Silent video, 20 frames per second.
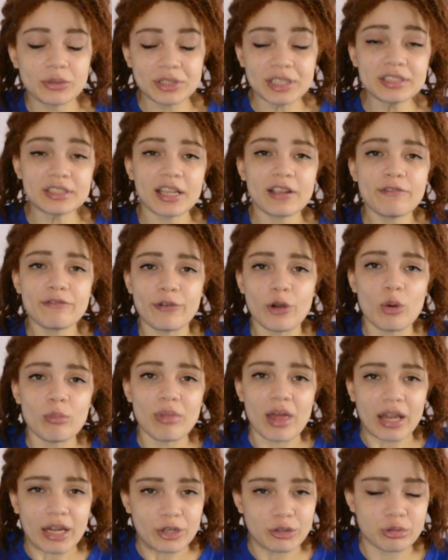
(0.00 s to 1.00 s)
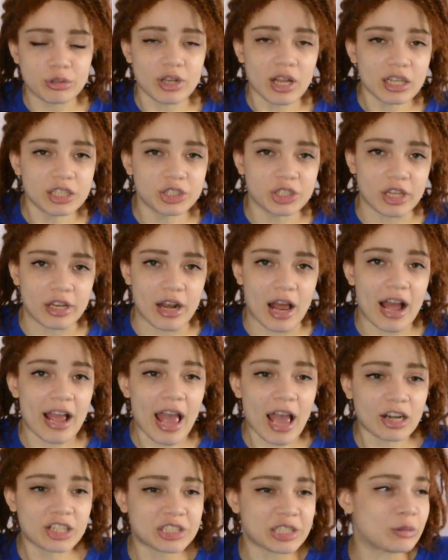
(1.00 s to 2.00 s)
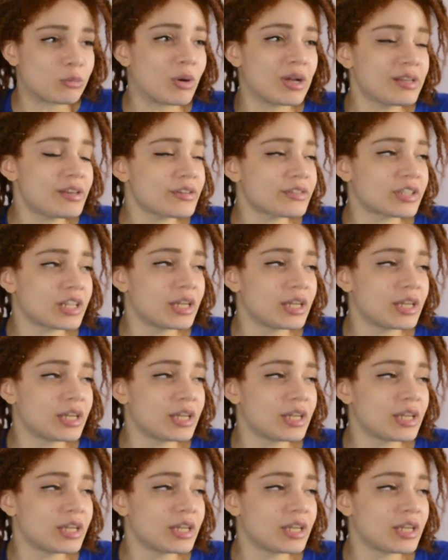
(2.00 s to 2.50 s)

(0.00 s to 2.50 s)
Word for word: So since I filmed that introduction, I actually went to